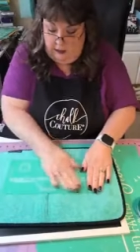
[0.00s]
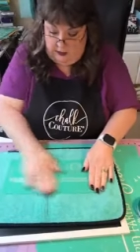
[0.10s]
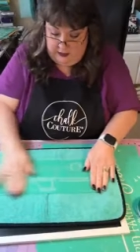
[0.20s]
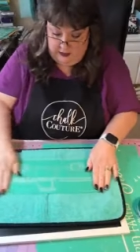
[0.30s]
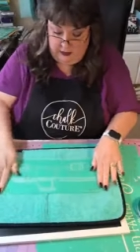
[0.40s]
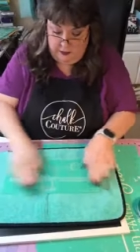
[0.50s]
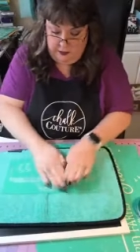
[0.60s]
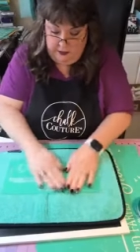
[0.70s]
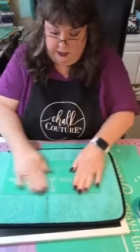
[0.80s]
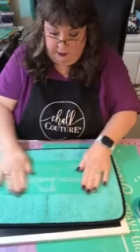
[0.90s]
Now this is
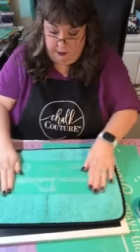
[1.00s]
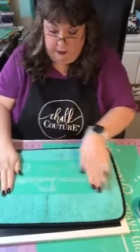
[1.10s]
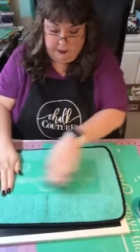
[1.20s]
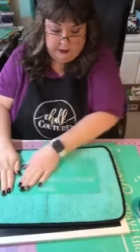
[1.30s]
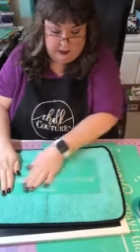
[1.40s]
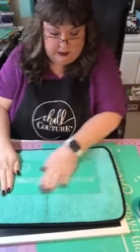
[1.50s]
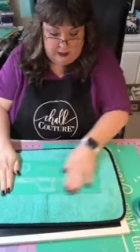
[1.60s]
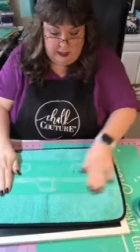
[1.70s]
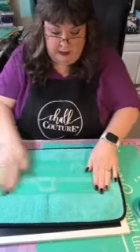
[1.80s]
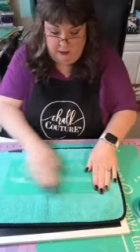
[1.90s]
where you get all your
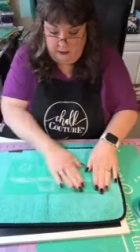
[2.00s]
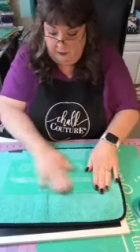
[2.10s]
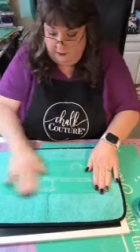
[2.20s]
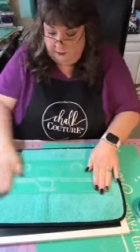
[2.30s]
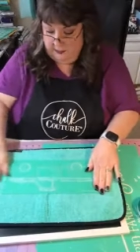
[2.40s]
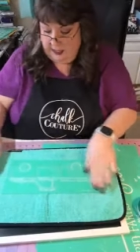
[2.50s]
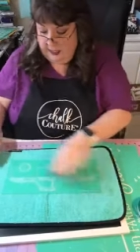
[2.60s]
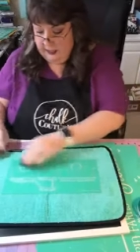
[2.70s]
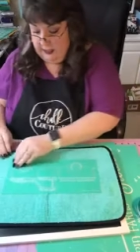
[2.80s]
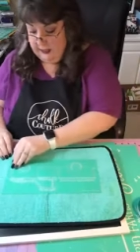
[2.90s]
detail
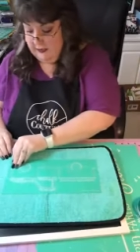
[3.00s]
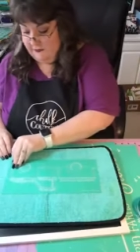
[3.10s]
and it is a